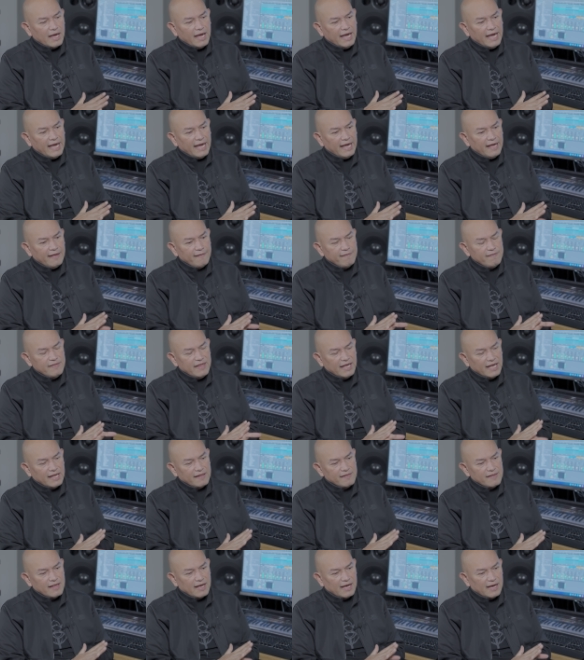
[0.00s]
and
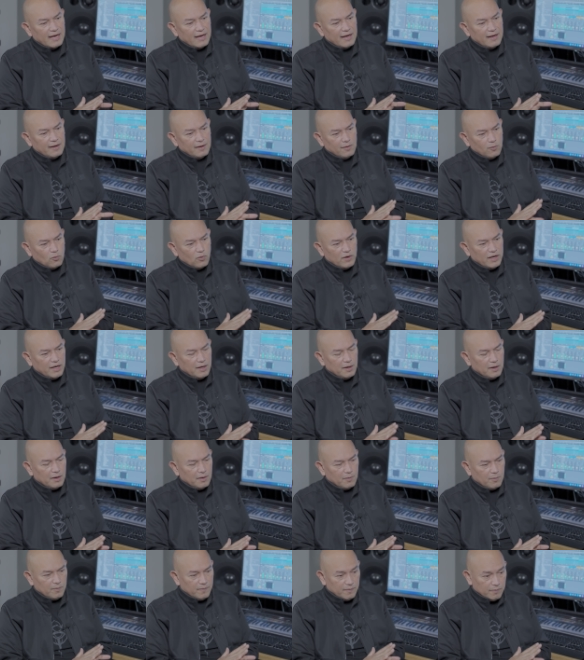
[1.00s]
then uh,
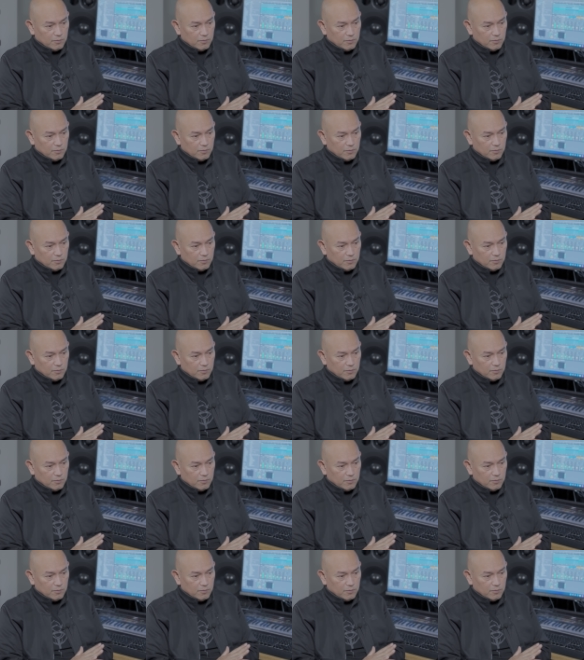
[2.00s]
we